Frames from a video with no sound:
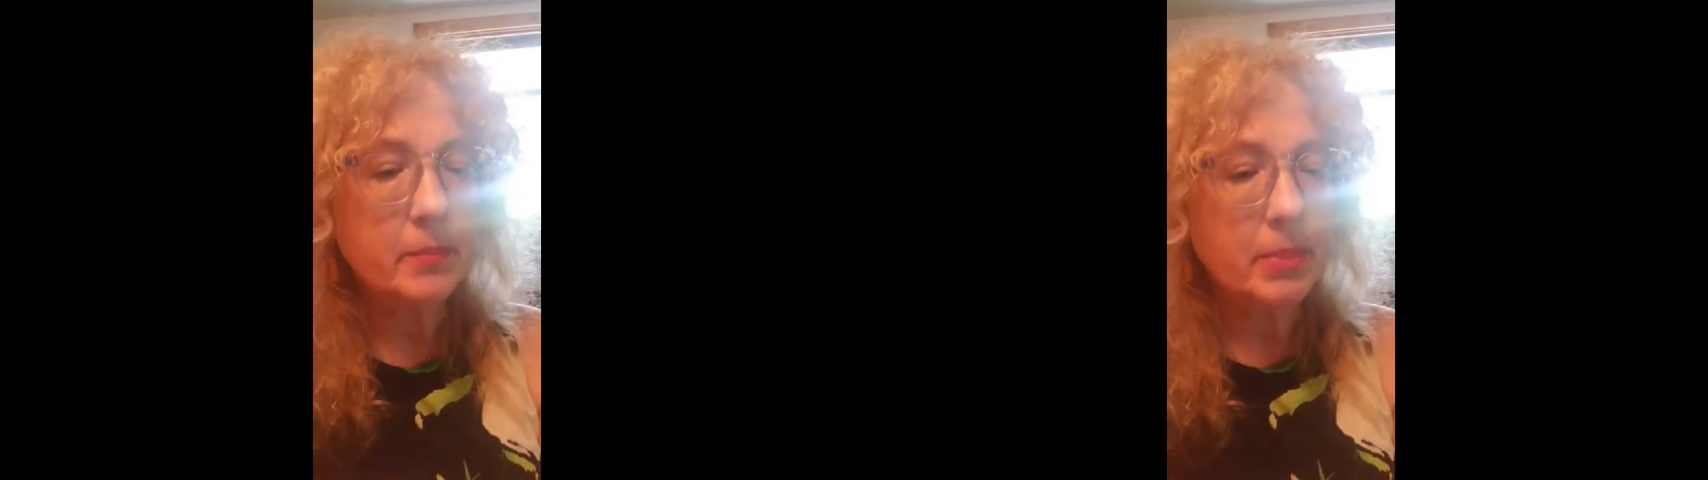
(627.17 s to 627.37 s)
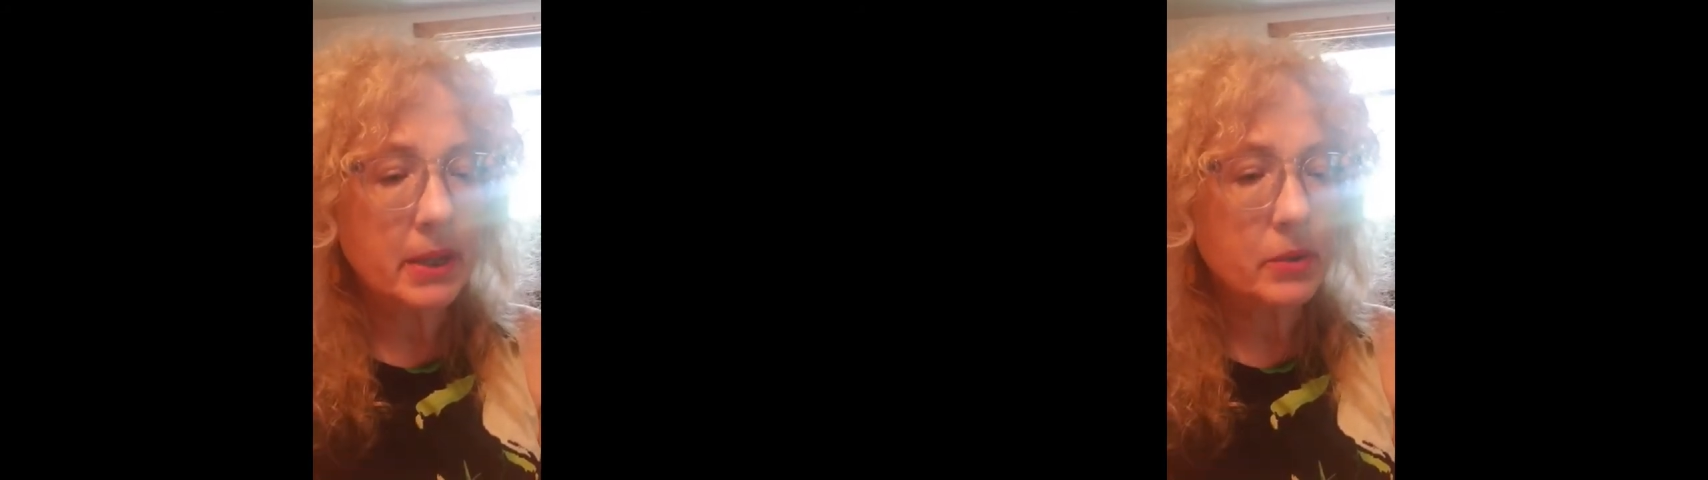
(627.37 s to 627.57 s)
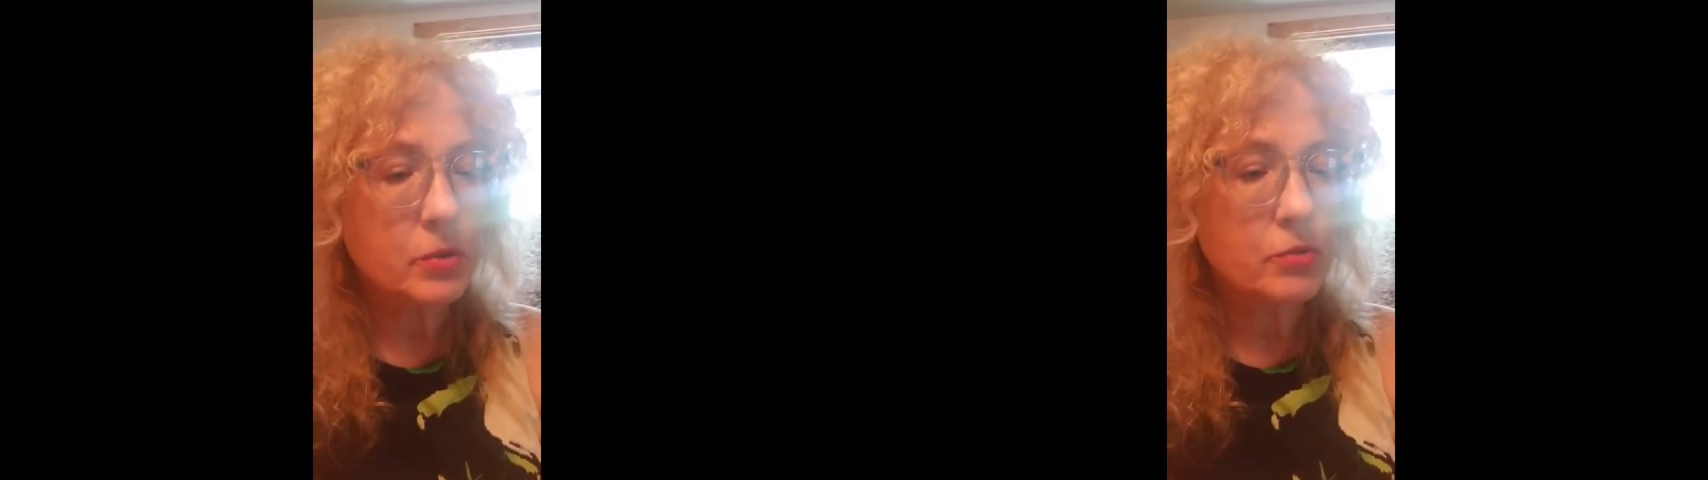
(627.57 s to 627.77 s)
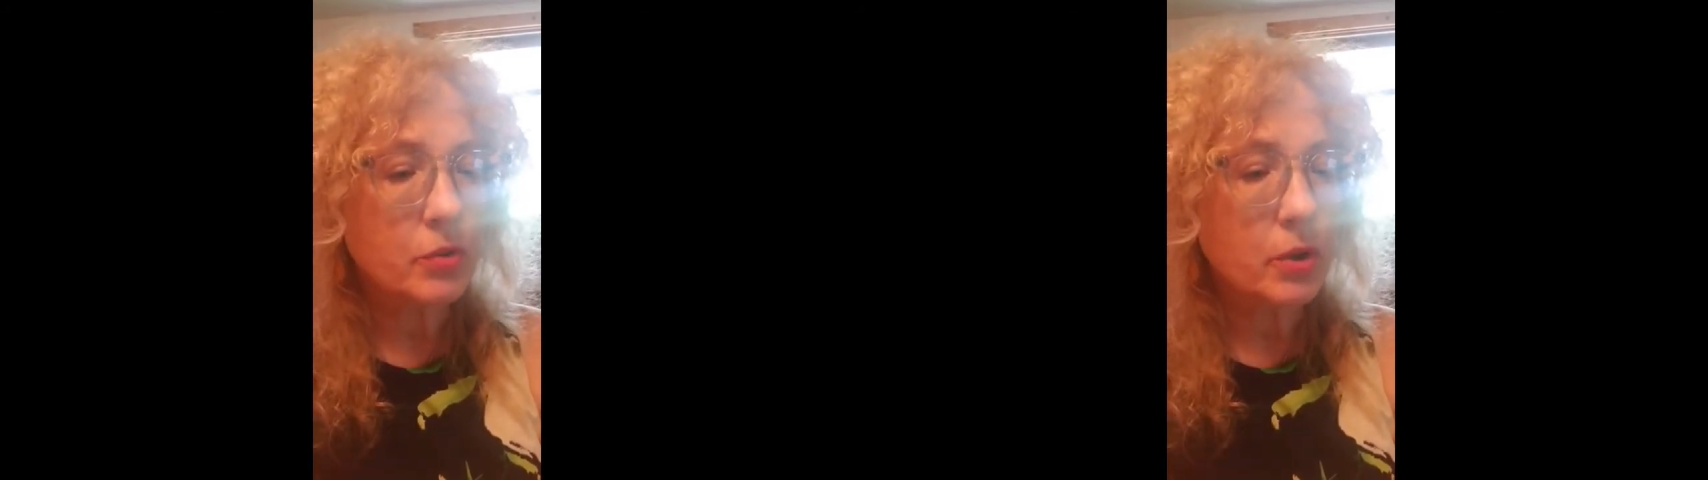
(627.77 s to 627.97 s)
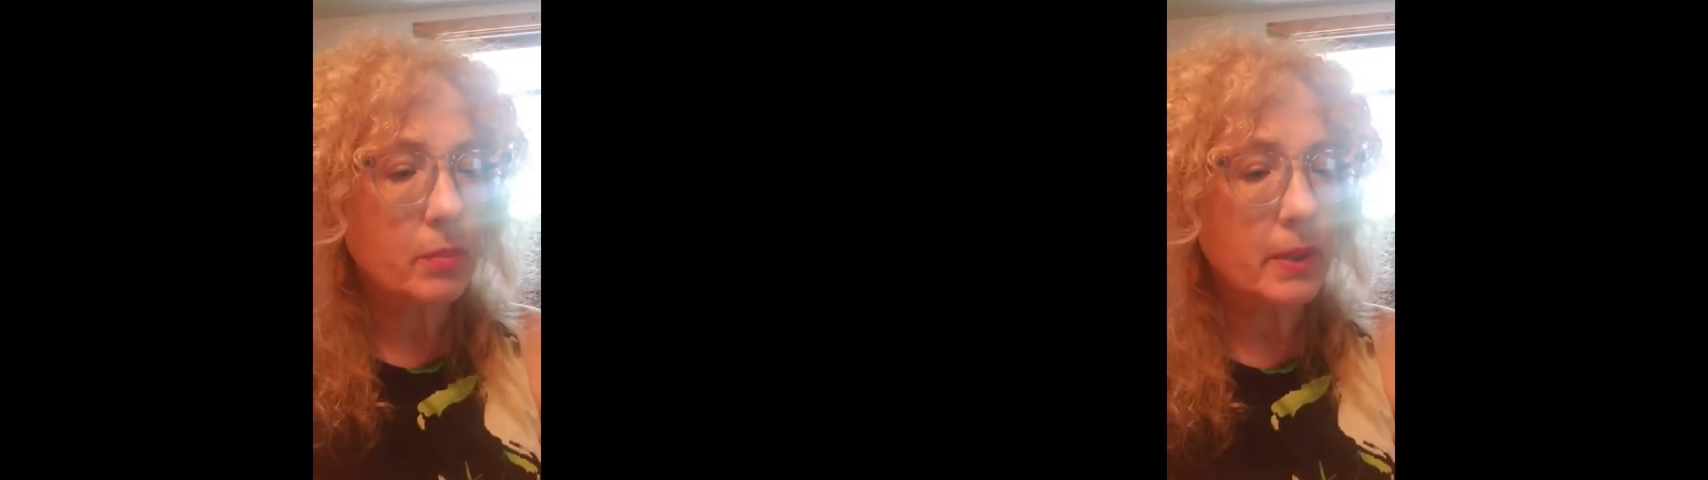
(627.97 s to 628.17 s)
the pathos
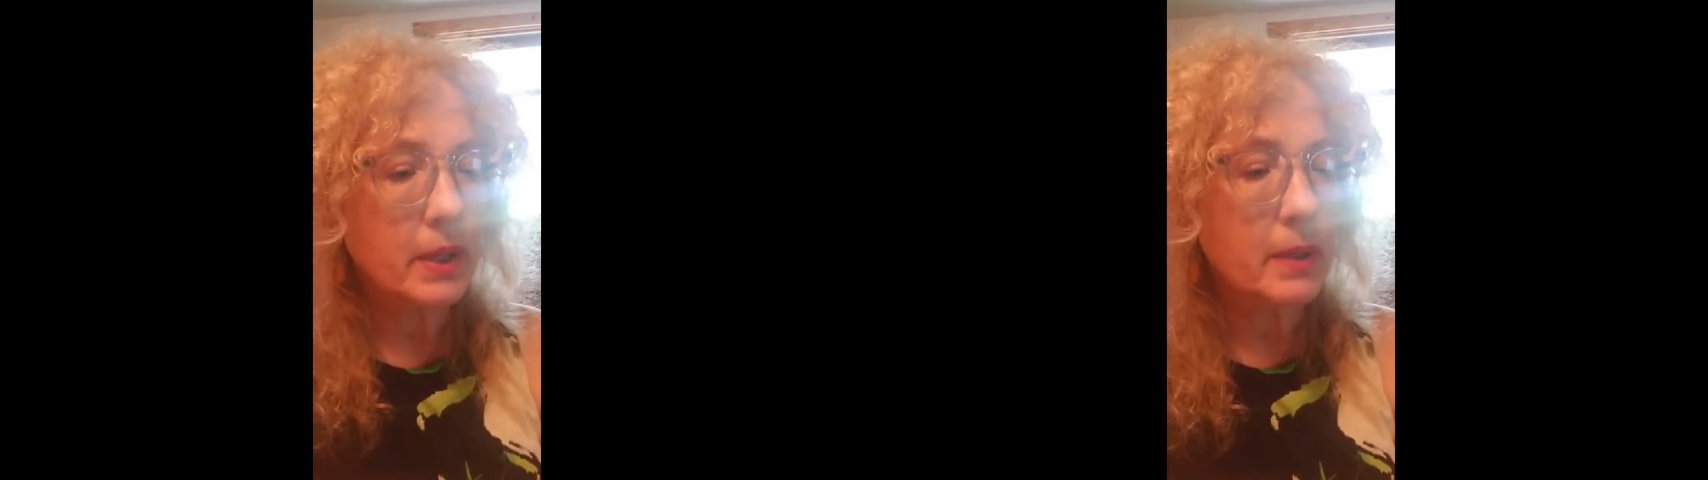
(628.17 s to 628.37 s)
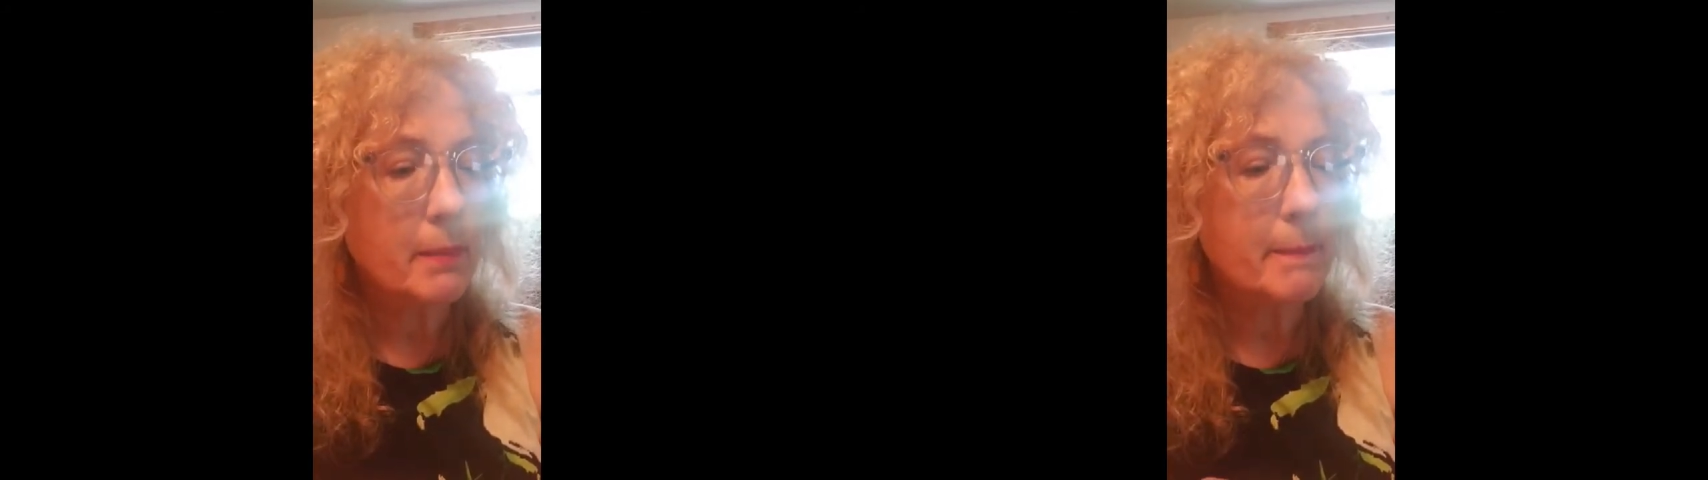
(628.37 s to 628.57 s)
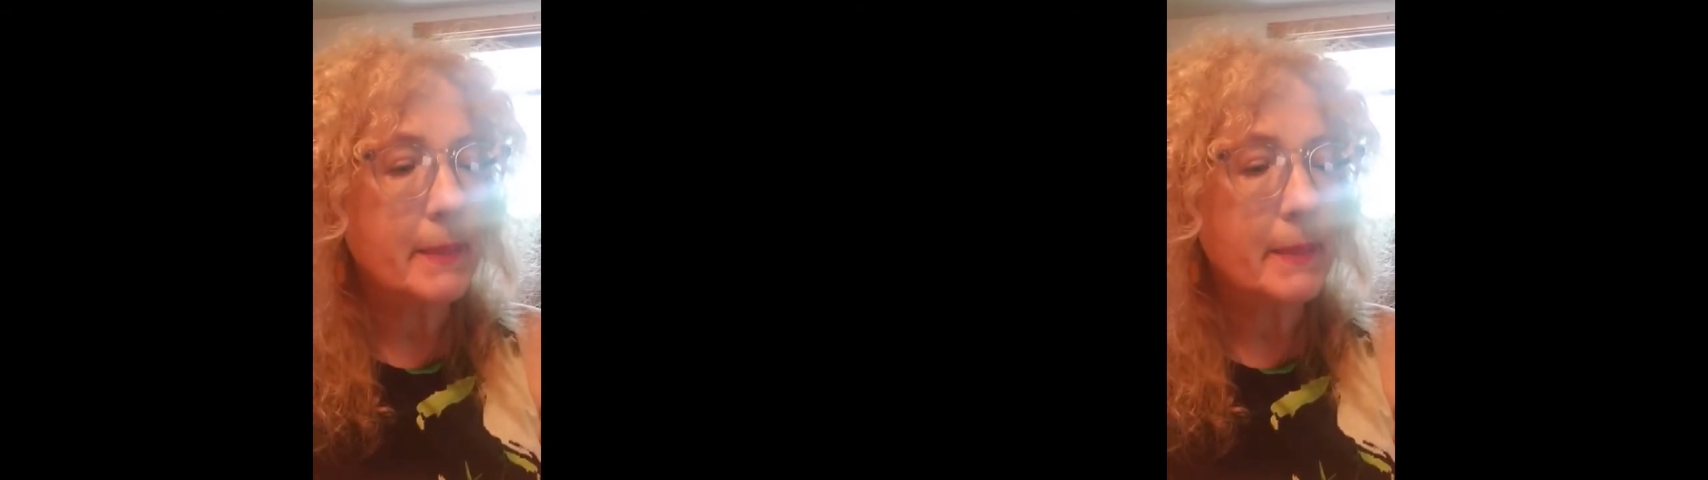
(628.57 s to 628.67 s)
formel